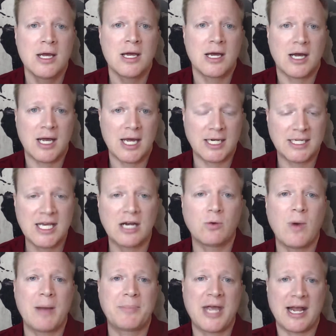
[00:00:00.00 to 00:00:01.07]
and get a
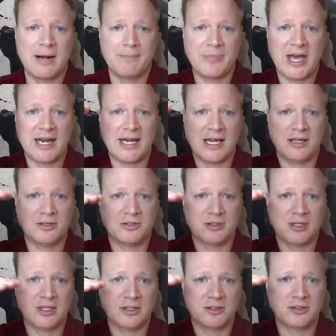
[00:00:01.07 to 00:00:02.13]
webcam that
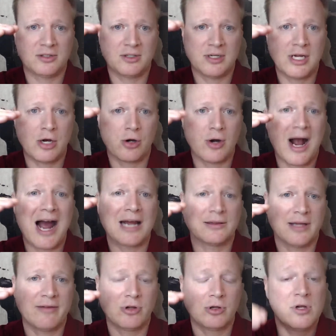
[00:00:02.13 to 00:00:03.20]
is near eye
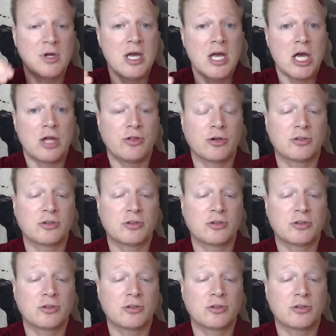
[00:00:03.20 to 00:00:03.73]
level. There's